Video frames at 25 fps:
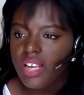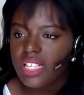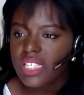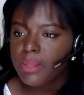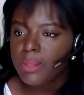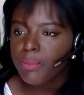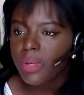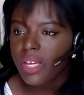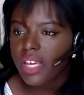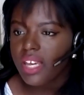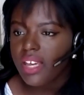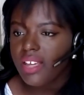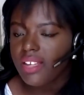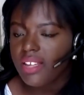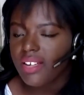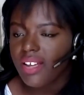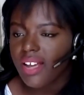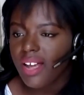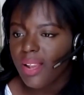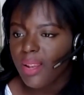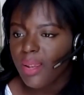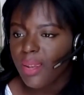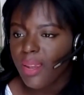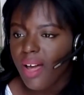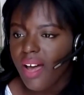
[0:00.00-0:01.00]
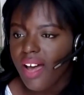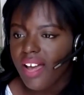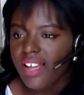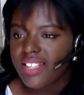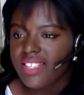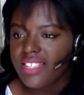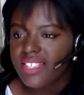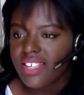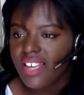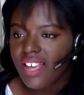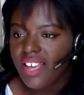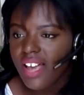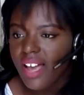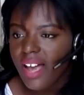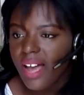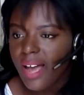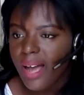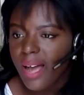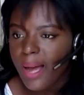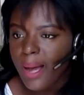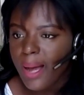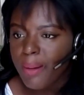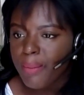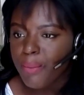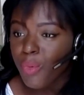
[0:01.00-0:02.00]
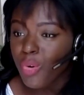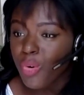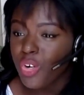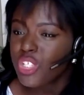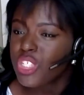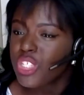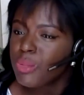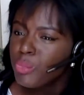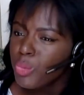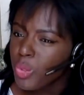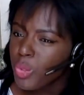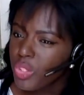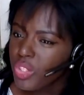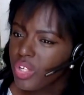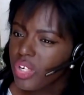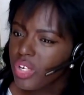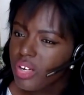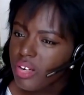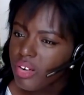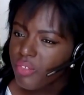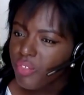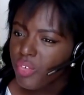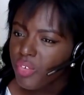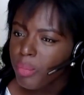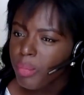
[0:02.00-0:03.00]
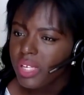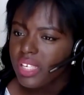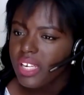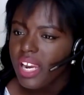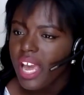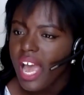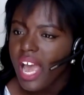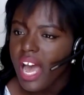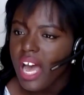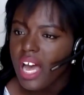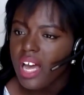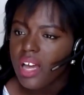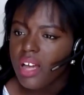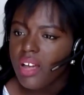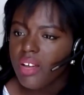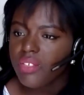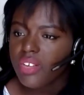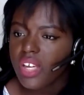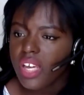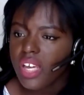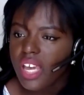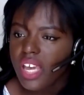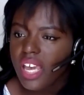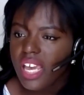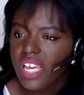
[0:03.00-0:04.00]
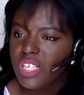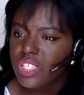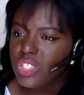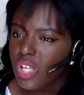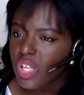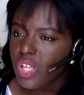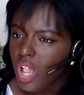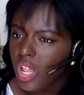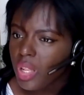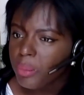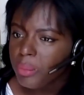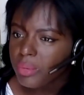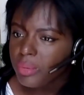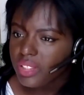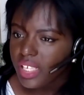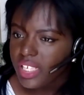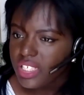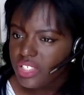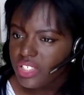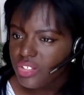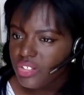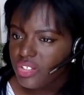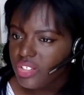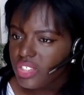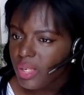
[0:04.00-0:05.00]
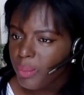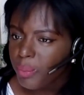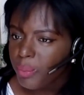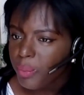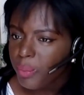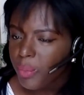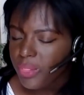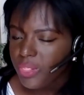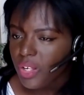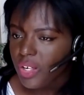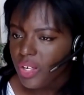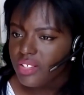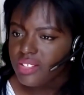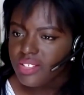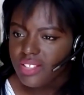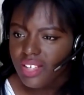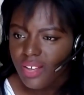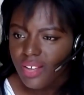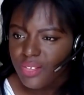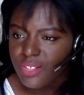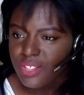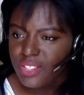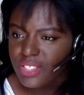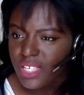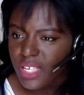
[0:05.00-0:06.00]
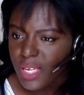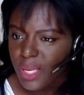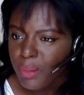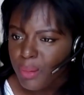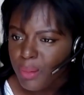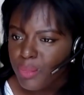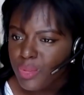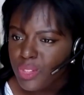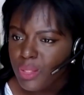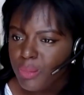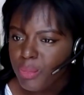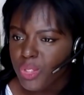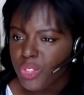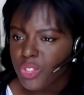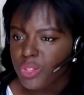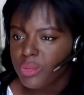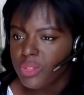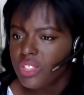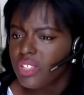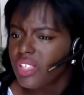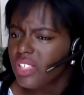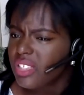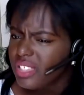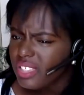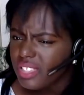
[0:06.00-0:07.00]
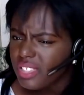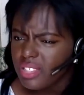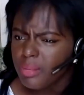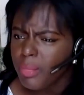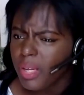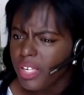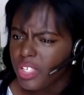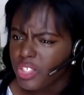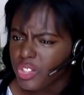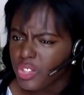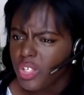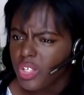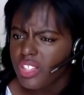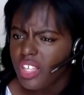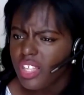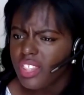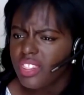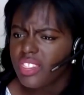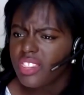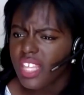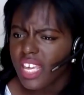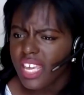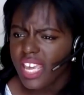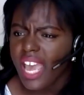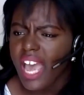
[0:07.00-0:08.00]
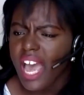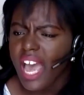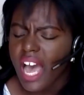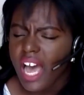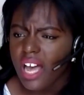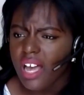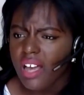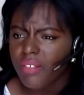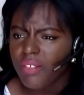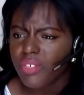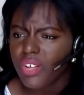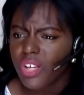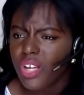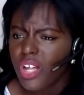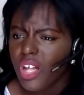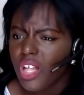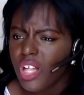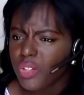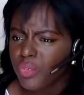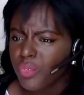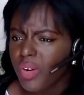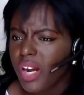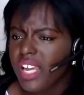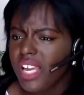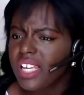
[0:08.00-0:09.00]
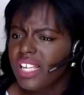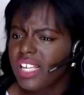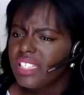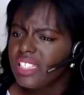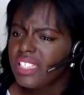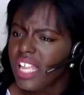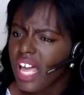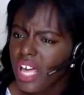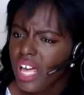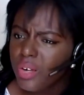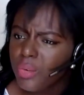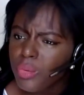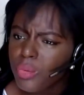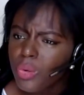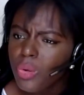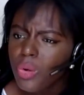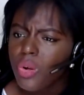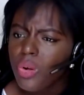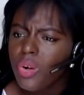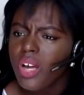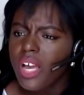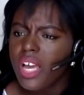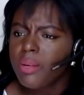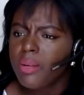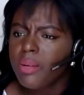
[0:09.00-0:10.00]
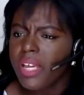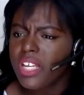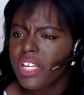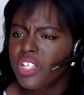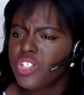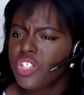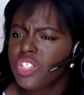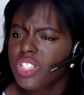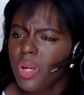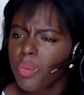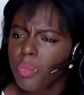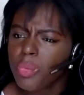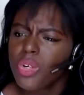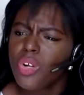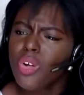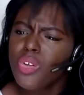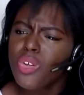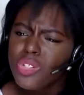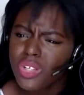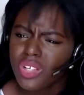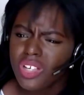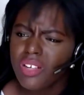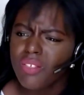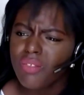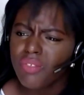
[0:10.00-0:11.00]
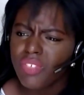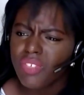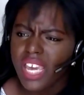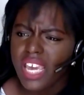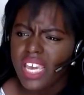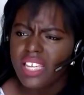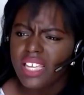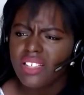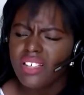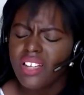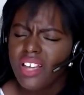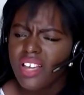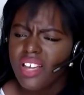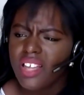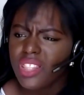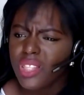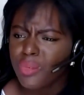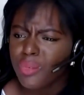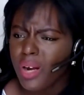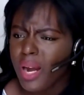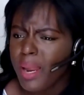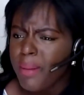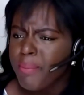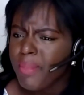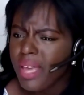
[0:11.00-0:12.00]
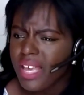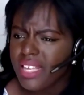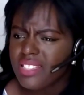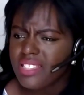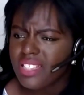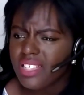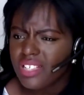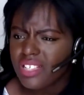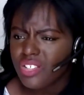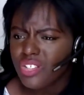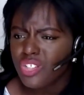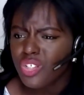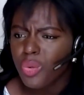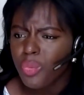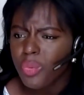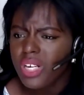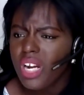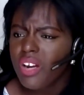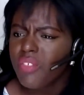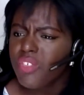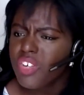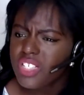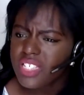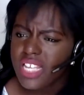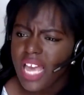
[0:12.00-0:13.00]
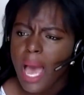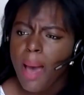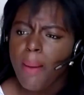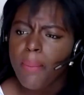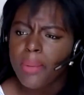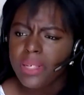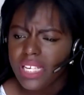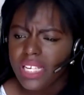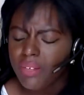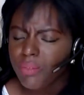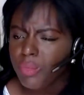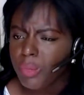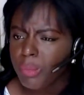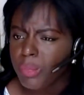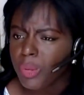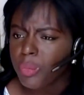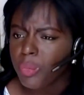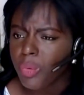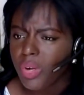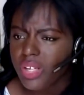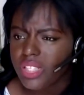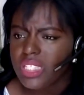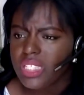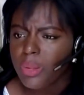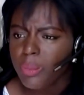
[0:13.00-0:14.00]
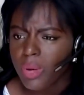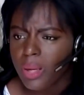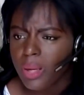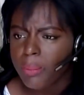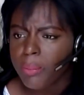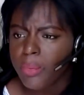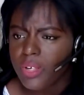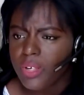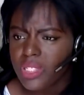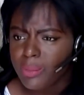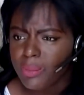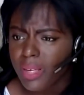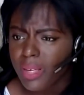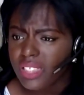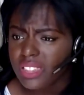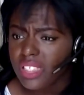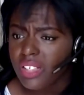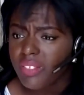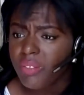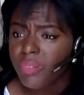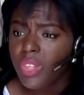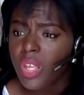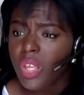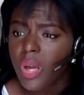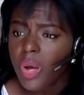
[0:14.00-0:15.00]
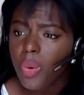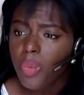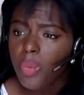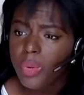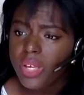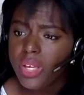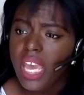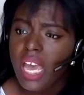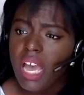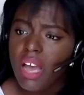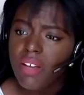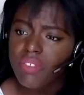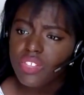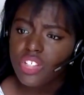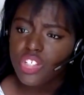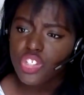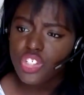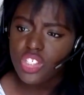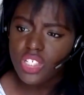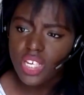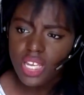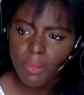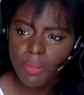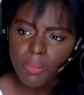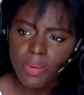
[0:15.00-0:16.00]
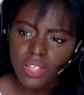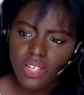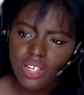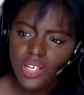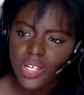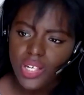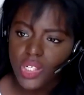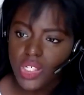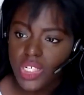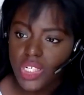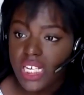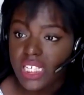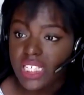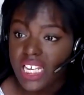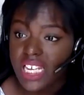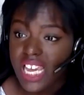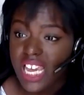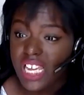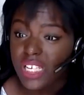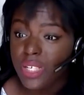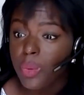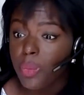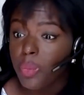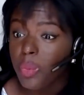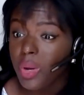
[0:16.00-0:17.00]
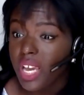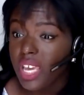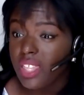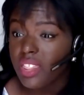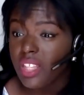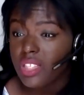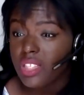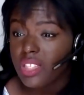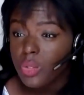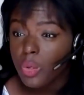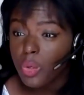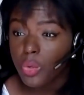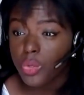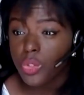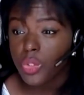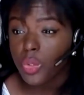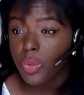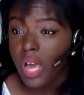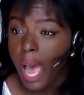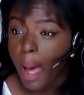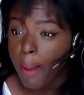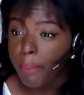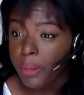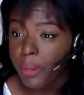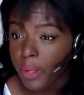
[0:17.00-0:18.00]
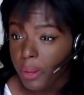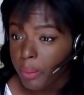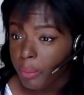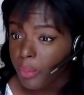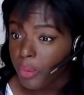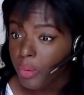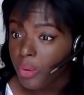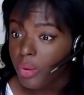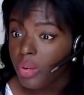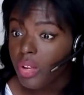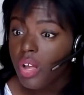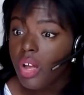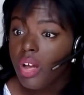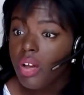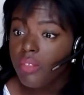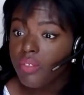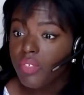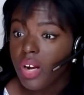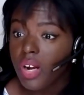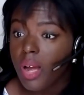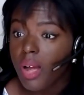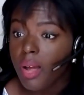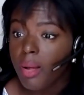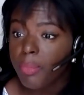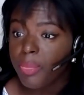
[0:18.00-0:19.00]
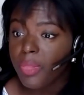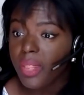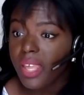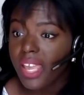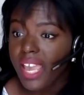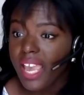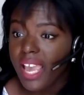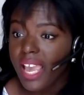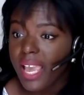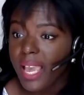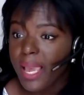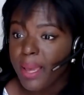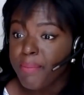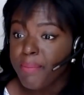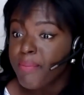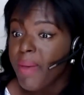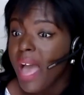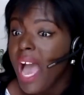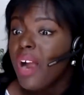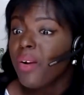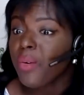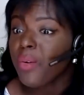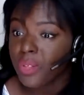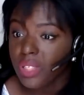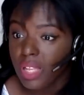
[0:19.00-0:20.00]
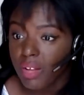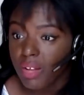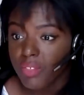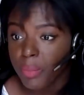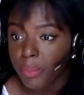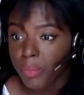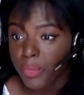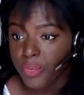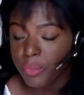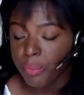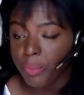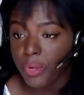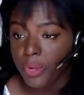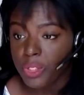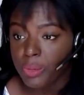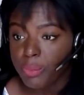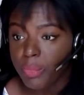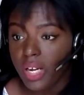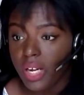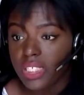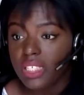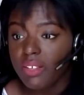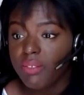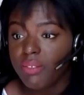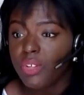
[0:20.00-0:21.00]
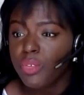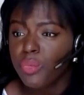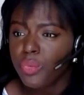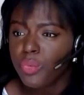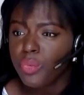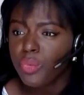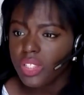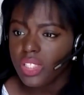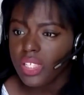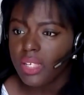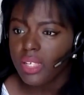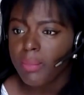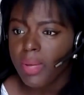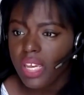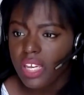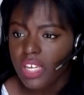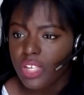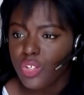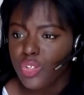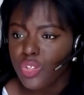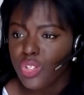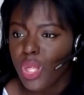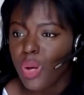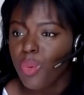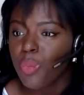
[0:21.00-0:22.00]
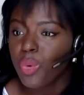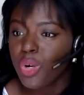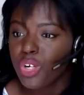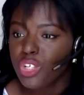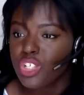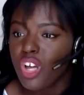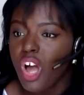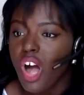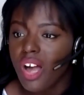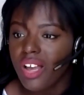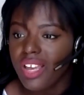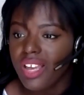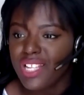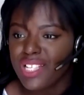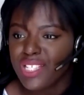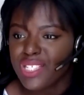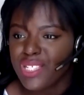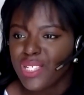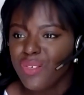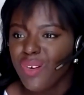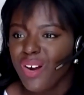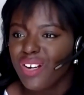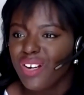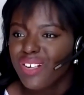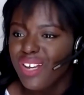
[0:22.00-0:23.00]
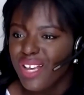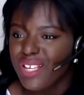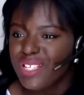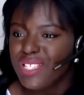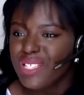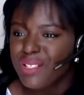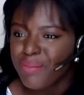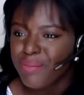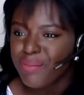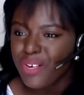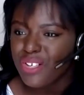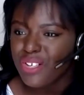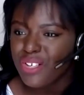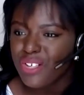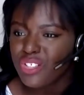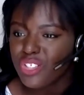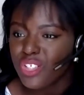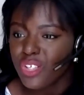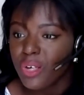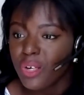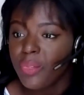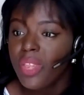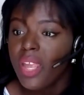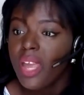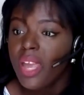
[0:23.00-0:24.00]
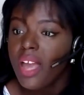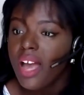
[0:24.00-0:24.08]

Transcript: it's been a lot more smoother for me to have a solid relationship with our sales teams to make sure that they have the right collateral and make sure that we're also conveying the right message. So whatever is happening from a one-to-one perspective, we have to shape it and create it in a way that's also applicable from a macro level perspective and really making sure that we're talking to our customers or